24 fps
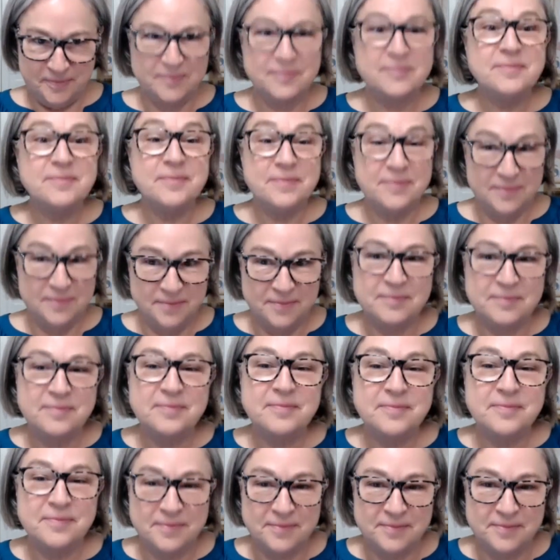We got a chance to
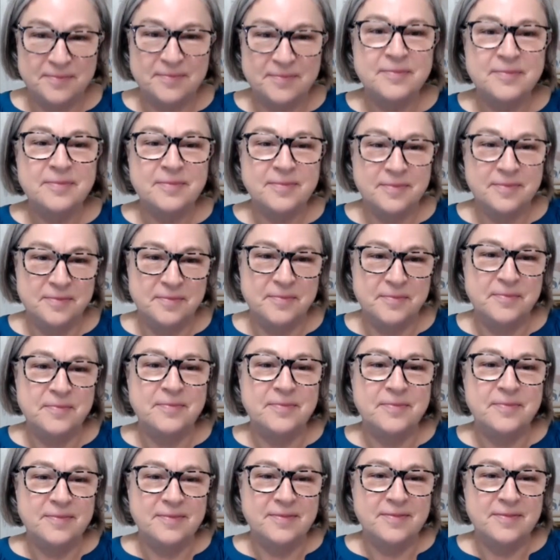know each other over the years.